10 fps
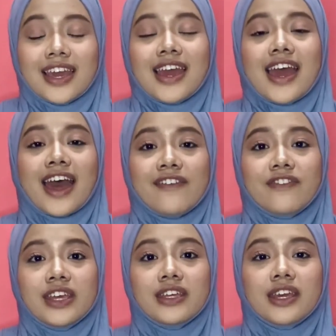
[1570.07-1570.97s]

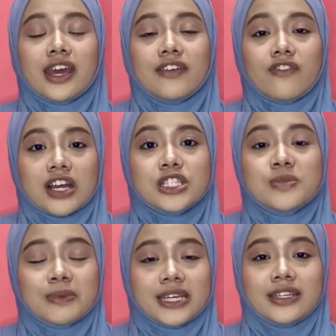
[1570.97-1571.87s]
having
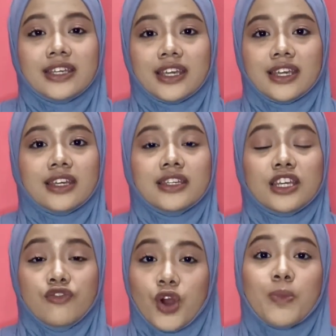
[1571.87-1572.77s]
advancement in
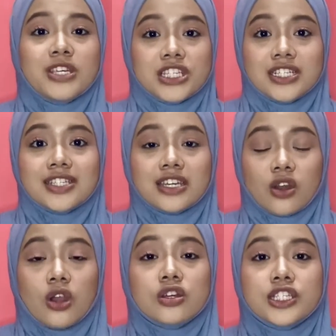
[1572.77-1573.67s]
information
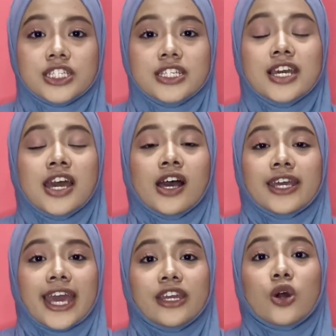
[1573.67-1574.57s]
technology
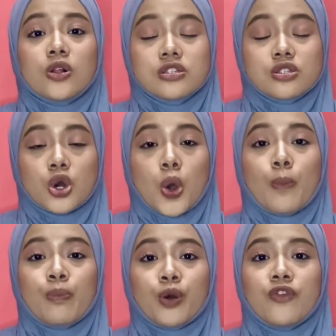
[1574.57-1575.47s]
can also
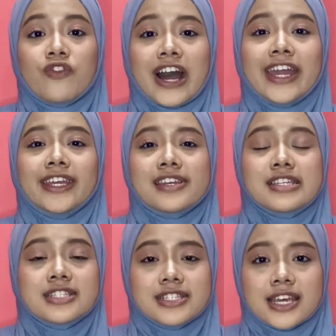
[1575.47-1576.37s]
provide
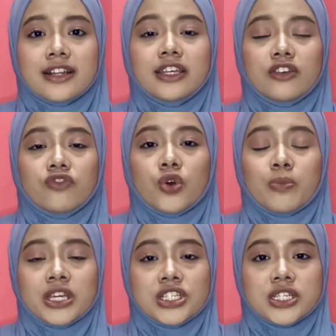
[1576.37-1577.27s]
detailed
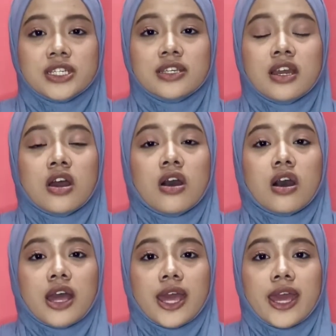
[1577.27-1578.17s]
information
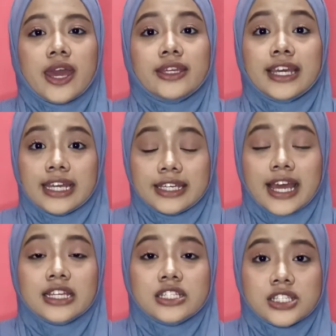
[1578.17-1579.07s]
and
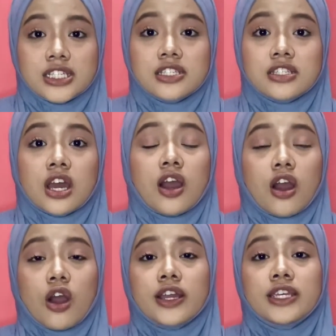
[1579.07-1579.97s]
analysis
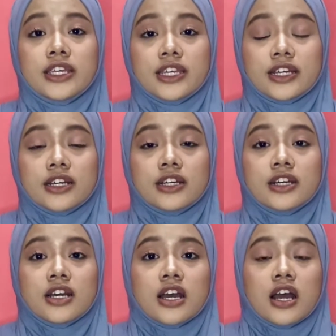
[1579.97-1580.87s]
on the
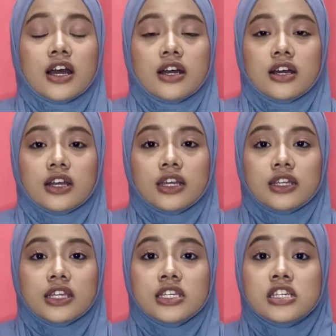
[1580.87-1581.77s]

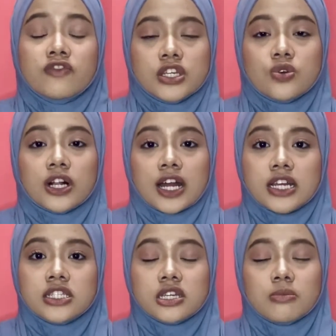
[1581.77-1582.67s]
individual
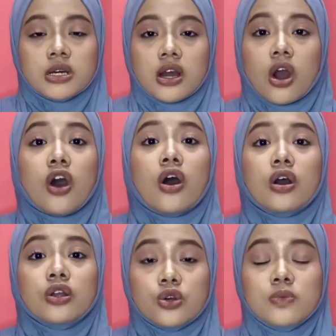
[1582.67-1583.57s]
customer or
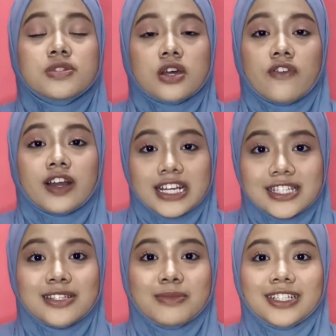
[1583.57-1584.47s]
groups of
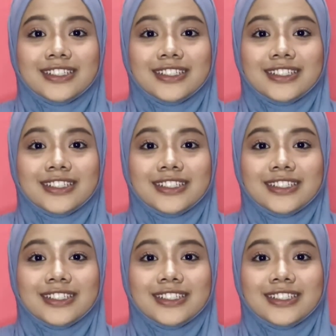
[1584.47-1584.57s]
customers.